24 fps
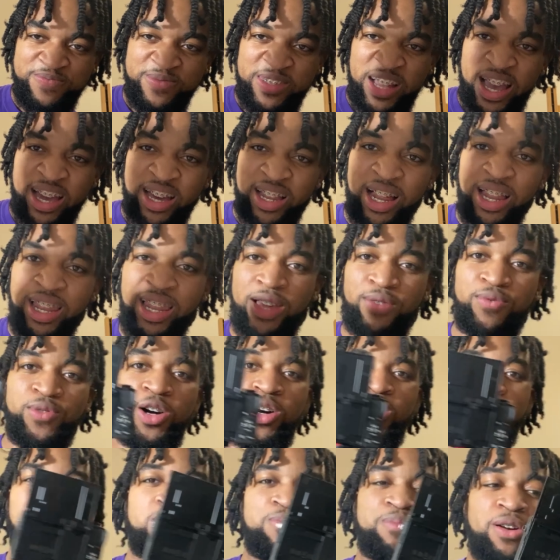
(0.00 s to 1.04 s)
I ain't gonna. I like
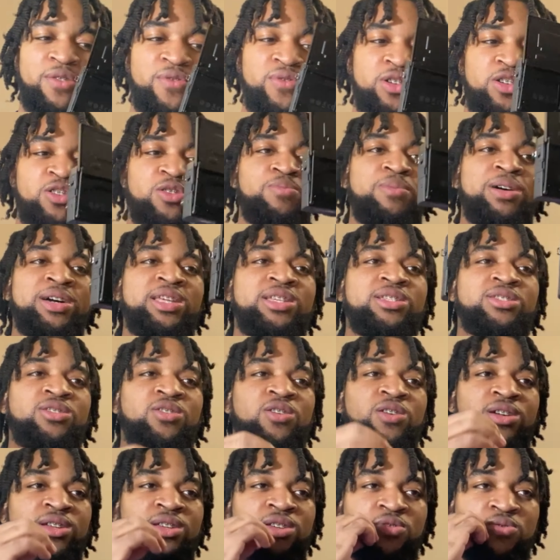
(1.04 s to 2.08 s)
vlogging off my phone, but I need to
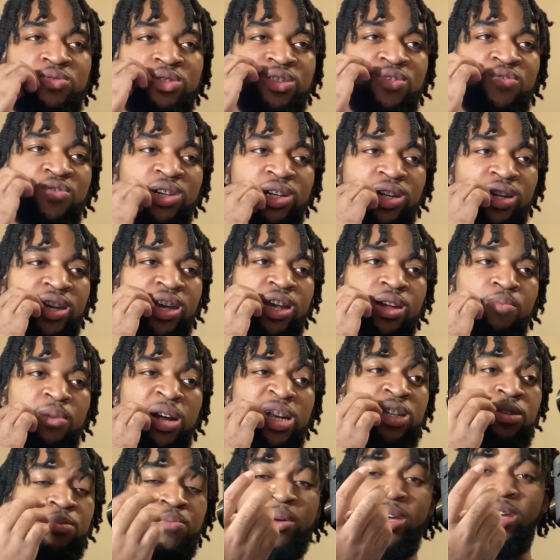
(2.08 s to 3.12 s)
start using this fucking camera. I
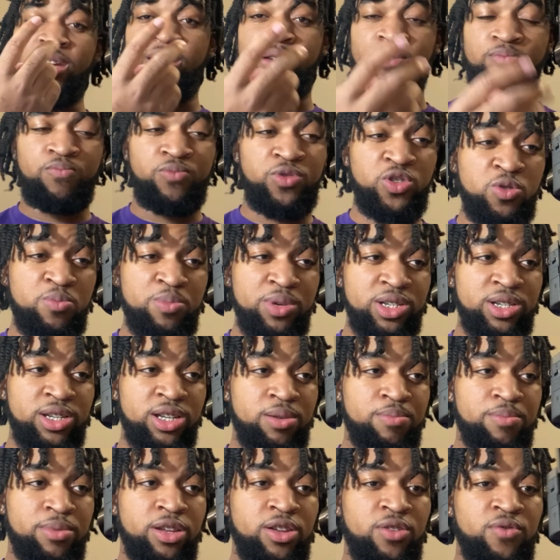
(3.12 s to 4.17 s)
just paid too much
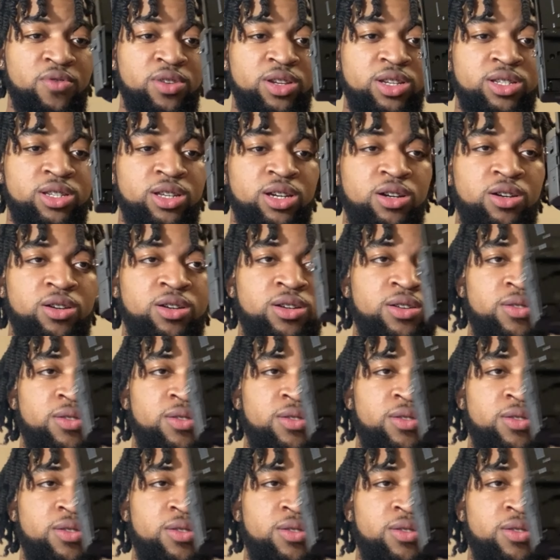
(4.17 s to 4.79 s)
damn money for this hoe.